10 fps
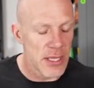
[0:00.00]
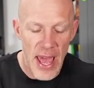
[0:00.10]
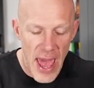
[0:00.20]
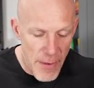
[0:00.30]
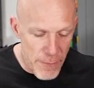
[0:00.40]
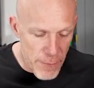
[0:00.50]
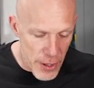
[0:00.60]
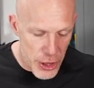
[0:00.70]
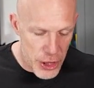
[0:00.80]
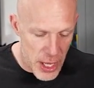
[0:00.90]

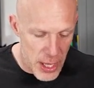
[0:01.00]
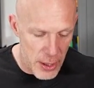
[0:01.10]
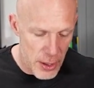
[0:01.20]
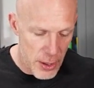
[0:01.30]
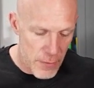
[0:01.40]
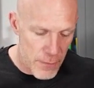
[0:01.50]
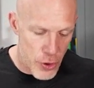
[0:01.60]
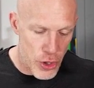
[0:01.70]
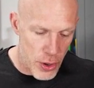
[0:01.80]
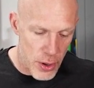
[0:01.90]
everything for
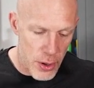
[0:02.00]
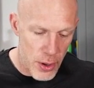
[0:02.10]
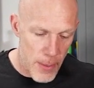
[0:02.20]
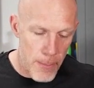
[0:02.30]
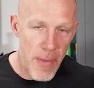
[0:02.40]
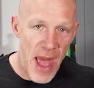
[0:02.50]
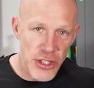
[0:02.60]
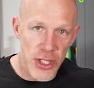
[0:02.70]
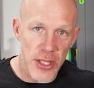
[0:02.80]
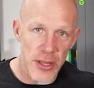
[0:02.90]
your
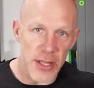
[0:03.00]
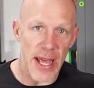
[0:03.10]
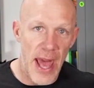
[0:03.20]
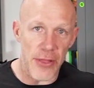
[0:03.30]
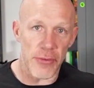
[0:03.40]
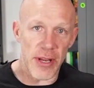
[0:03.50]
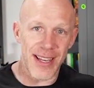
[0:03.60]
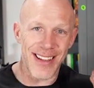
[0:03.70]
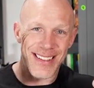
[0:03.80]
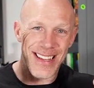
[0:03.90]
Magic the Gathering
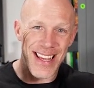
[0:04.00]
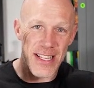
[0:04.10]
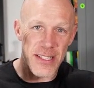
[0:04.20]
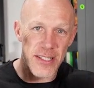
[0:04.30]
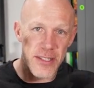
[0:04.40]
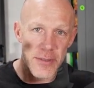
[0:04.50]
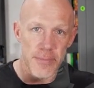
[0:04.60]
needs.